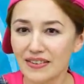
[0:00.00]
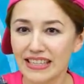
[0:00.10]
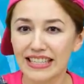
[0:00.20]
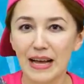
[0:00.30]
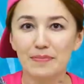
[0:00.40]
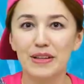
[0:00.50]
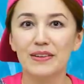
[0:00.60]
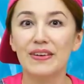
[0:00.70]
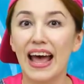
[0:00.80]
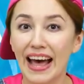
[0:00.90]
example
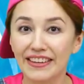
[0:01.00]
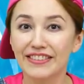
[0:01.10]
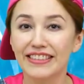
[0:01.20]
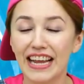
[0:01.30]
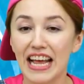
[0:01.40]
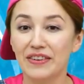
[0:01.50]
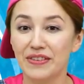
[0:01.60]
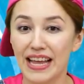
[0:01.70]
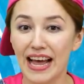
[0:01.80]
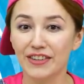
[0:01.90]
of action and
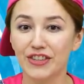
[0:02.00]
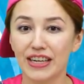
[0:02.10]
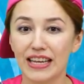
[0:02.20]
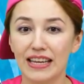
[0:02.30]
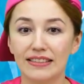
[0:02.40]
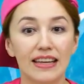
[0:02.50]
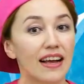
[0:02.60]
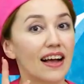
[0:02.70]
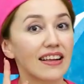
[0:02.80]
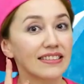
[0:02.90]
reaction is
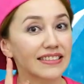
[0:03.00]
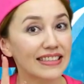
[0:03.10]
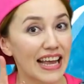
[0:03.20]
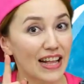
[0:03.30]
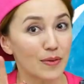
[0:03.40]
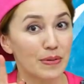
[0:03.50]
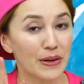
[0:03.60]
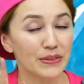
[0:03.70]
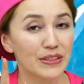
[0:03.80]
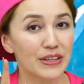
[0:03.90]
a
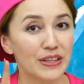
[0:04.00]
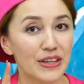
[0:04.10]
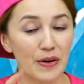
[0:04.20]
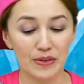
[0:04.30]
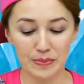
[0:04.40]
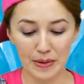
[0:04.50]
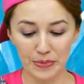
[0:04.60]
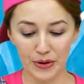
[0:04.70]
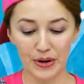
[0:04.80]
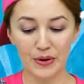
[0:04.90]
sailboat. Now
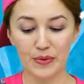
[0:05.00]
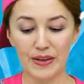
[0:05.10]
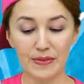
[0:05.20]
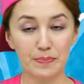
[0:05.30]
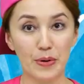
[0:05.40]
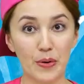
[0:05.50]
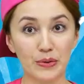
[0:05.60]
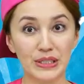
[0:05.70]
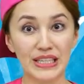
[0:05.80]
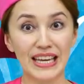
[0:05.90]
remember, we have a
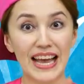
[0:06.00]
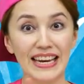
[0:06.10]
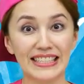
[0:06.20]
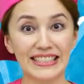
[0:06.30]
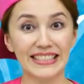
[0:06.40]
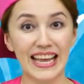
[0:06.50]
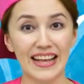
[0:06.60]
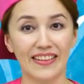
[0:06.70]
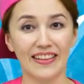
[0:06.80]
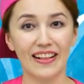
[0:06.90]
boat and a
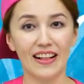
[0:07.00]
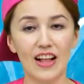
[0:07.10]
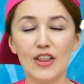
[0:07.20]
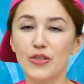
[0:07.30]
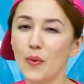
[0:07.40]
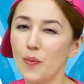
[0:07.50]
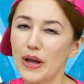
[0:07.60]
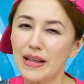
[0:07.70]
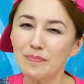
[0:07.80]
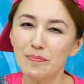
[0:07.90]
sail. The
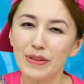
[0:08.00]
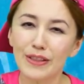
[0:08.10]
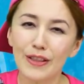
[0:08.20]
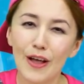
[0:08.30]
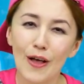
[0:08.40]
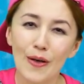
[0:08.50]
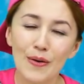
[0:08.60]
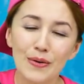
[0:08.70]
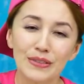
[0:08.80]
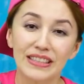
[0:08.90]
wind
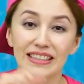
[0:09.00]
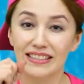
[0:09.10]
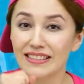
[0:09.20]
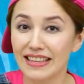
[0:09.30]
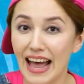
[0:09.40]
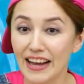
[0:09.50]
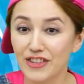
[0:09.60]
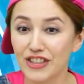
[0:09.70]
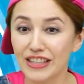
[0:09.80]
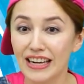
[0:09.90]
blows, this is
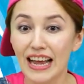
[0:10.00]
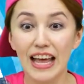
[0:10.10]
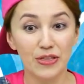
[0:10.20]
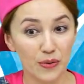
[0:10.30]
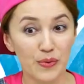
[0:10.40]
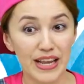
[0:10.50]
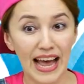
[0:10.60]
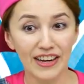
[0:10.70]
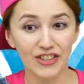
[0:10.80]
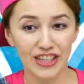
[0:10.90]
action, and the
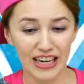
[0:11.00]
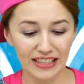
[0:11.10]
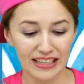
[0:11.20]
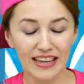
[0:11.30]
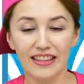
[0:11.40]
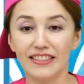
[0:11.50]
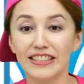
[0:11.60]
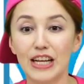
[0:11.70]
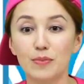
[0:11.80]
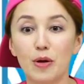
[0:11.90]
reaction is the
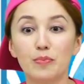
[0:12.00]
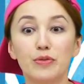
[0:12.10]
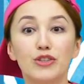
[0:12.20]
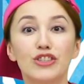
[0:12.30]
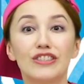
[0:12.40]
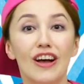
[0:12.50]
sailboat pushes